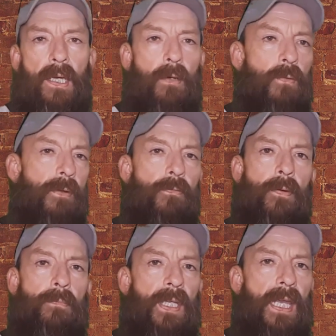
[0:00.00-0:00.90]
right
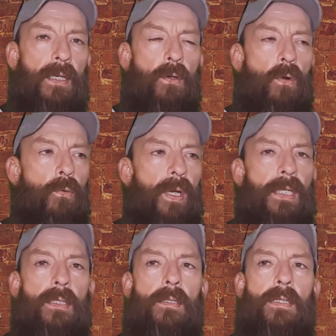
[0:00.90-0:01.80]
from the get-go,
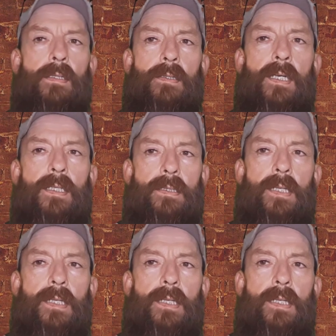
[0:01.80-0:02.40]
right? Little kids,